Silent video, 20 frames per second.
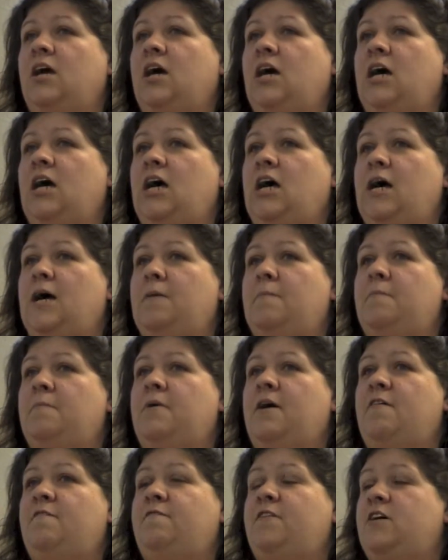
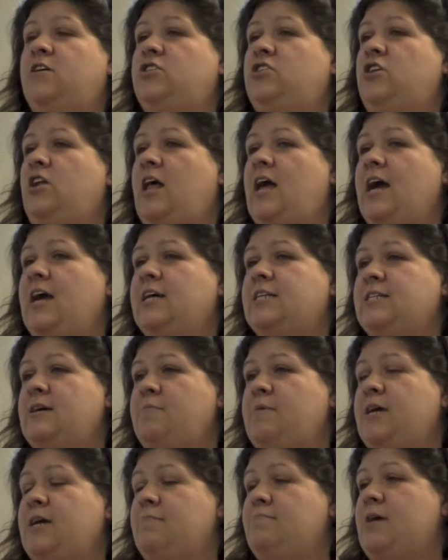a functional
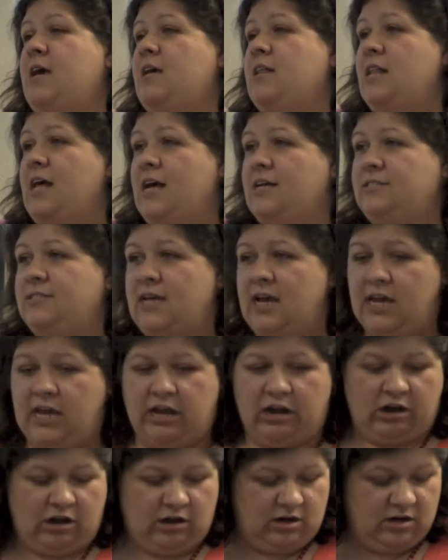academic in my class that
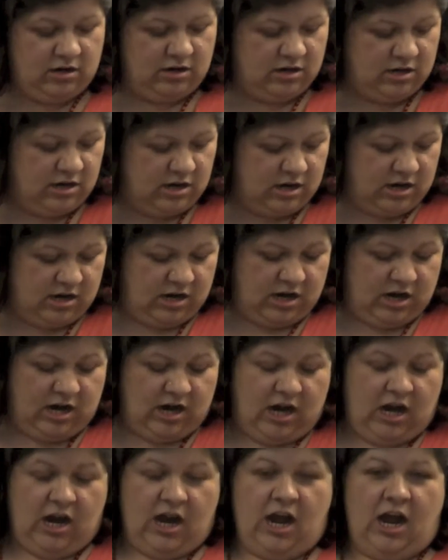year,
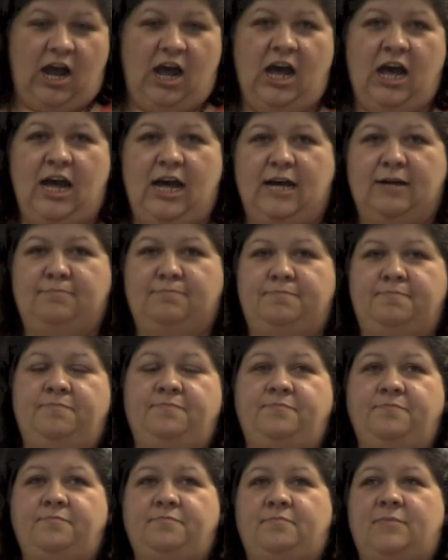
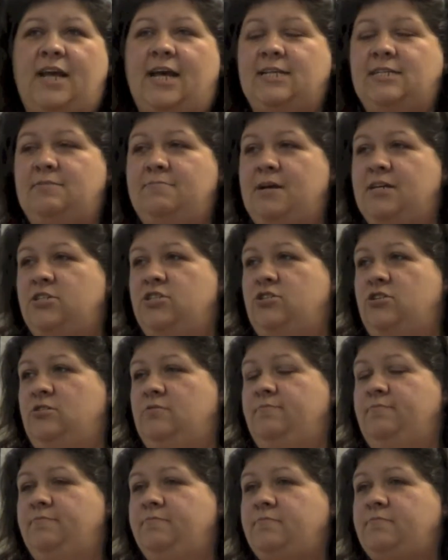that semester.